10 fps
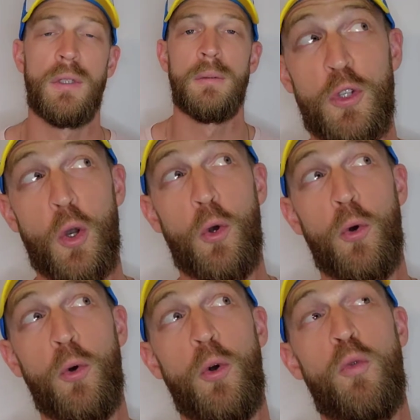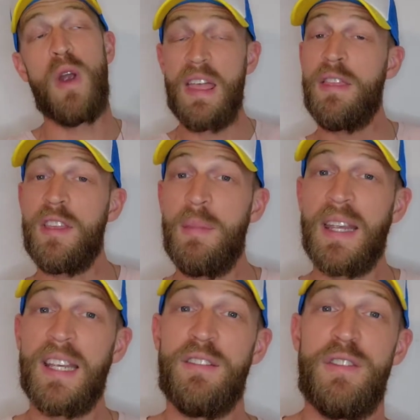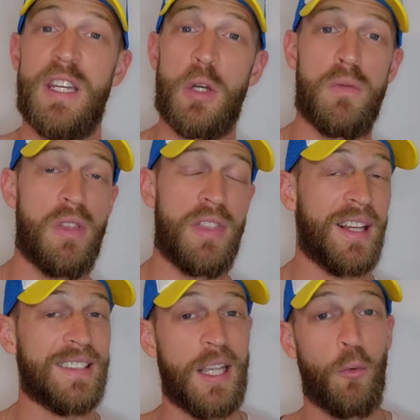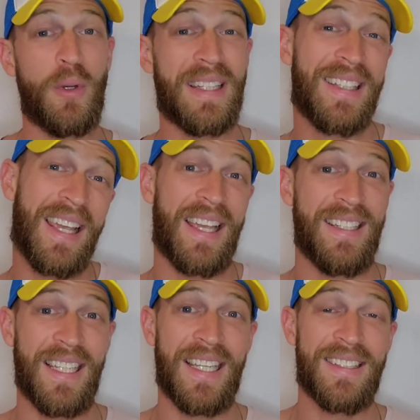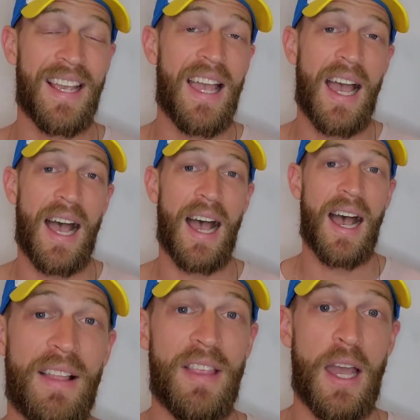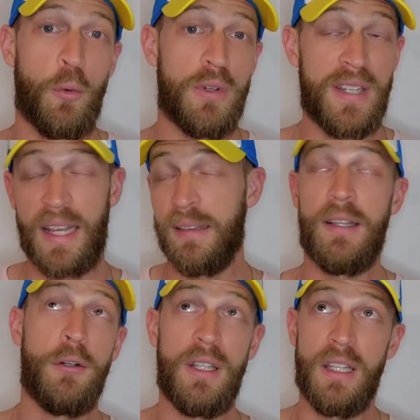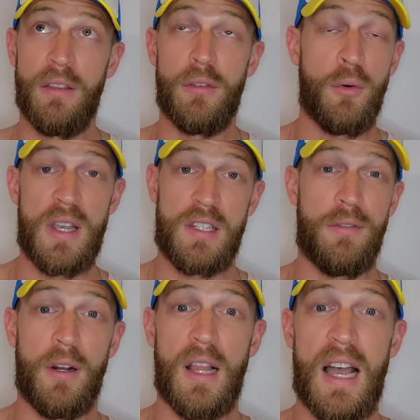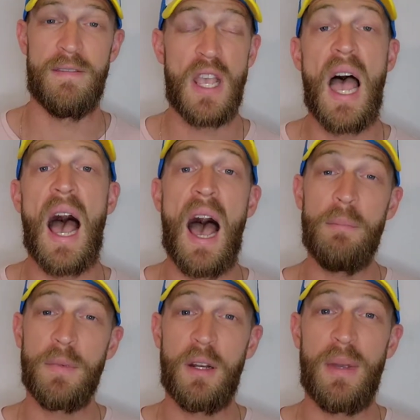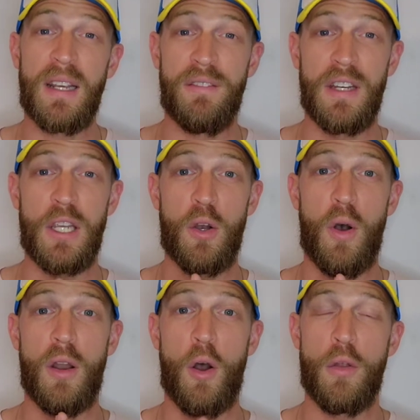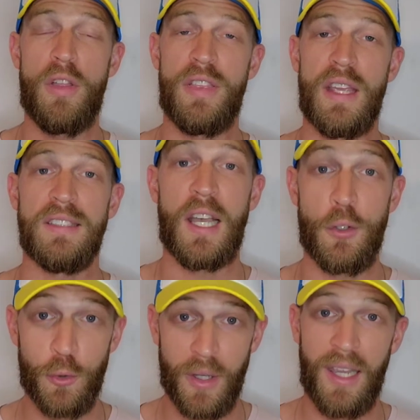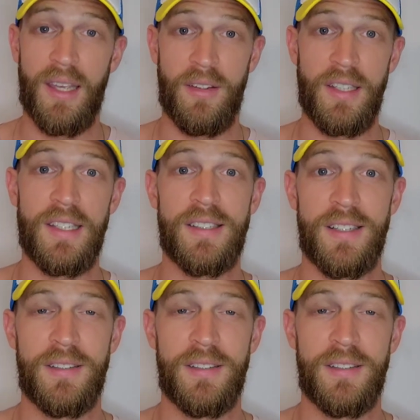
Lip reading: So rather than making a video of the things that we can't eat, that would take literally the rest of our lives, I'm gonna make a video on all the things that you can eat.